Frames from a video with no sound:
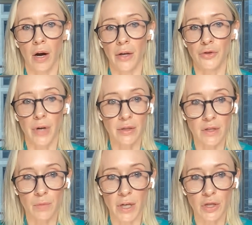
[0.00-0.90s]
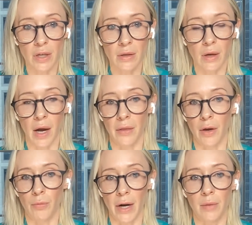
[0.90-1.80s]
on drug dissuasion
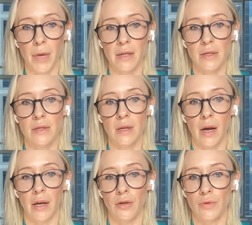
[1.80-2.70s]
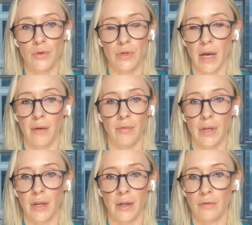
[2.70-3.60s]
that recommends users
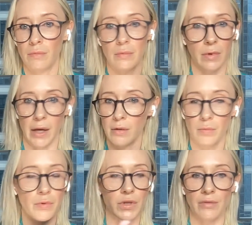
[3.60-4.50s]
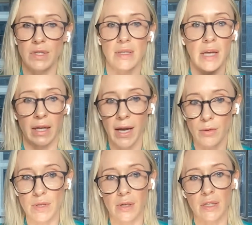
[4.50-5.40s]
everything like services like
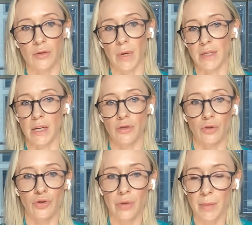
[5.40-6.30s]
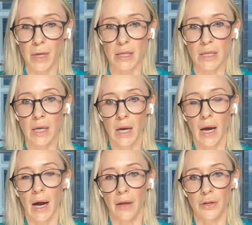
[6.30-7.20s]
counseling to residential treatment.
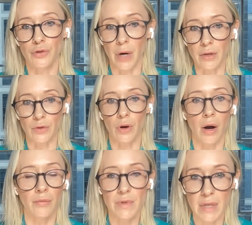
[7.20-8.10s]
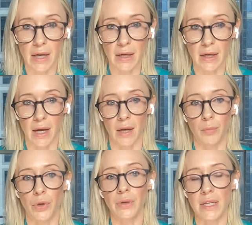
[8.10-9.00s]
The drugs are confiscated,
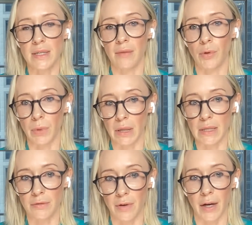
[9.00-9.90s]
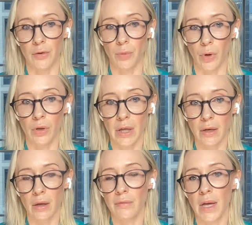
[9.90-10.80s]
and police have a really defined role
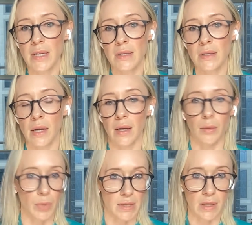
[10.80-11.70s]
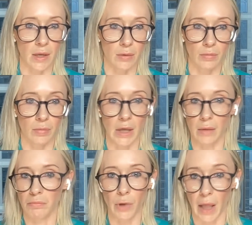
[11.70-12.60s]
in all of this. And in BC,
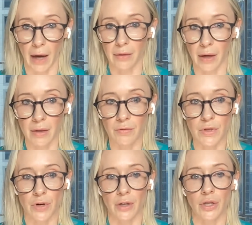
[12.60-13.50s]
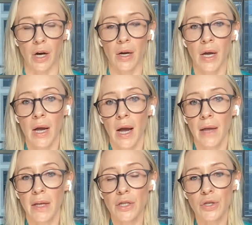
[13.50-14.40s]
we lack that infrastructure.
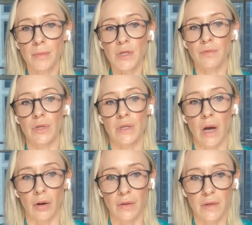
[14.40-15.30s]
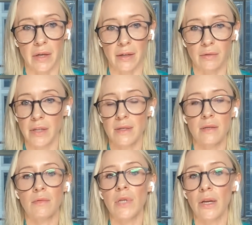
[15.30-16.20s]
And then in terms of results, like
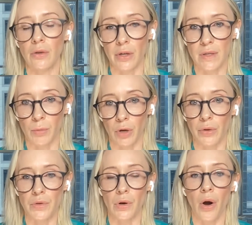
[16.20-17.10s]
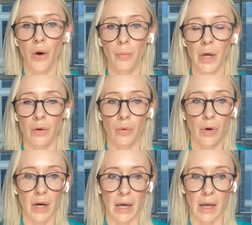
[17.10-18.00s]
let's take a look somewhere closer to home. In
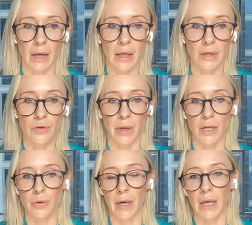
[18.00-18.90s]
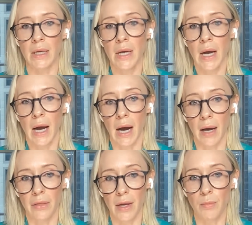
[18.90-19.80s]
Oregon in 2020,
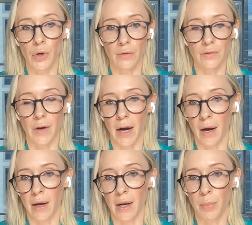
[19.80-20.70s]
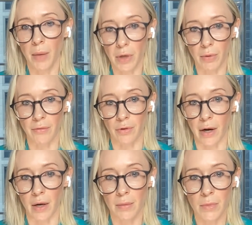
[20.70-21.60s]
they moved via a public
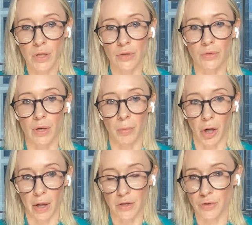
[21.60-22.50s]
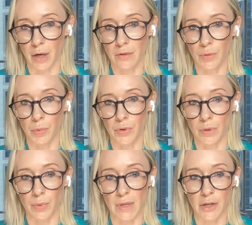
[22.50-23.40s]
referendum to decriminalize drugs for
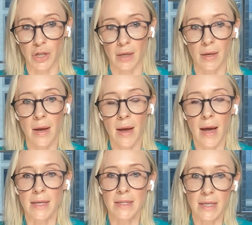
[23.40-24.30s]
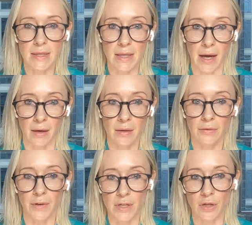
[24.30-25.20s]
personal possession. And since
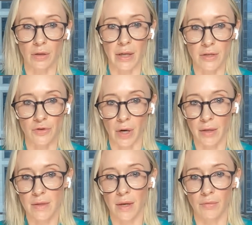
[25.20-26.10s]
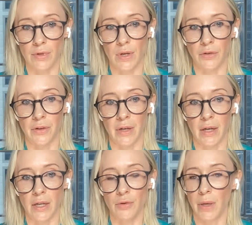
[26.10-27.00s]
then, fentanyl-laced drugs have resulted
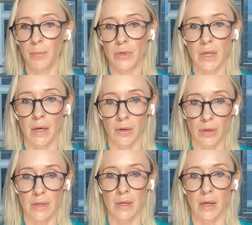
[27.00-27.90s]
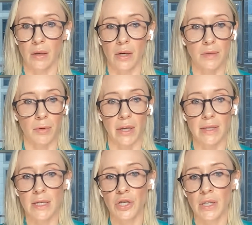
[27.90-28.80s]
in a 20% increase in
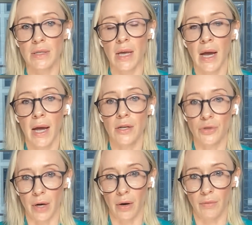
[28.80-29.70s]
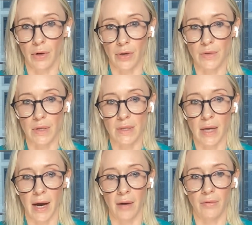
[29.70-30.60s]
hospitalizations, and drug overdoses
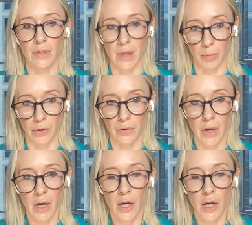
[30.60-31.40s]
have doubled.